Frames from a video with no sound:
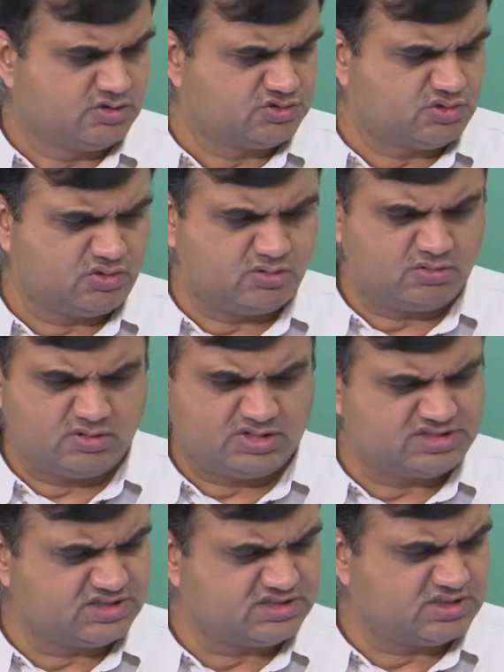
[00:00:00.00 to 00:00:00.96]
So,
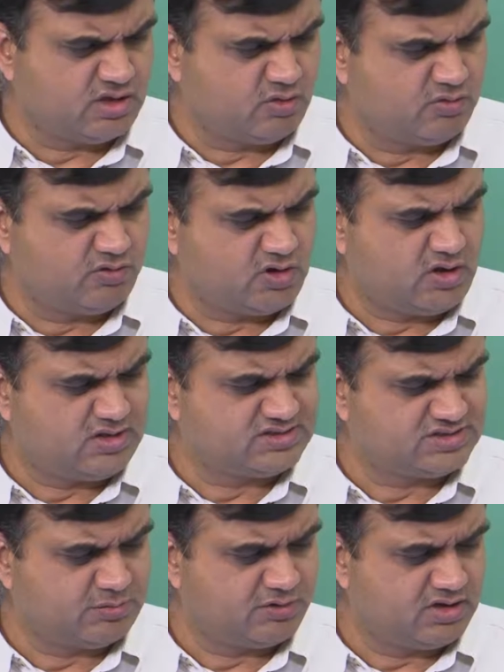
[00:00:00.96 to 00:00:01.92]
this is the overall
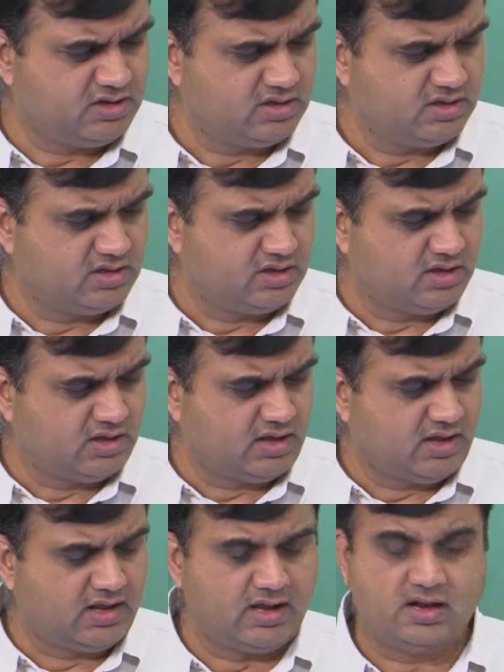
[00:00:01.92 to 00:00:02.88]
summary
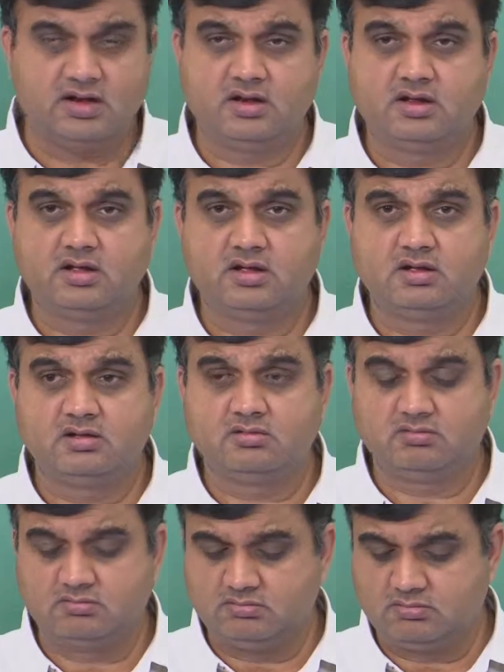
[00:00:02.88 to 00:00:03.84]
and uh,
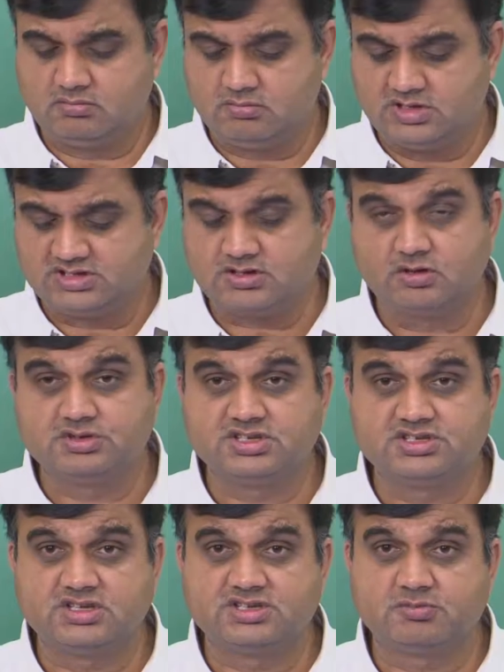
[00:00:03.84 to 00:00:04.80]
this
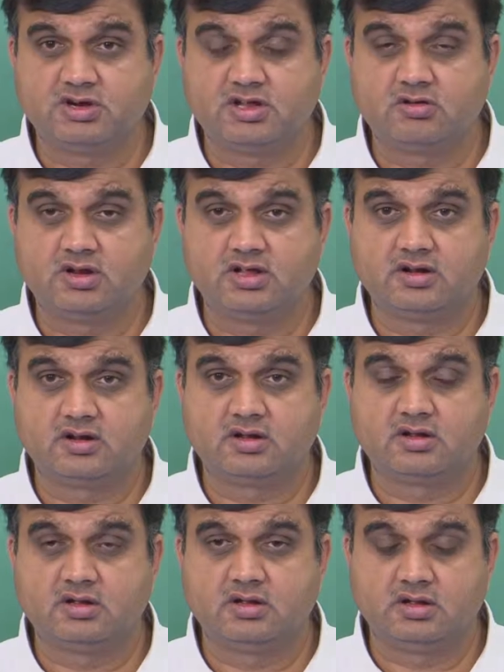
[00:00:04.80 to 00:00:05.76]
closes this particular
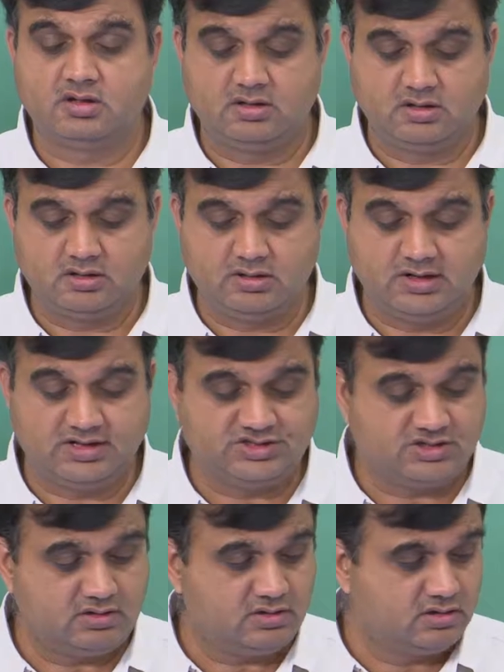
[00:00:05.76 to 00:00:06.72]
uh,
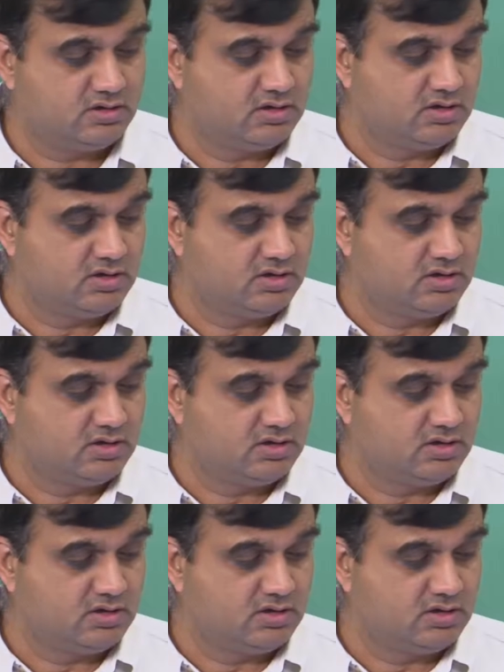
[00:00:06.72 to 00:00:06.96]
lecture.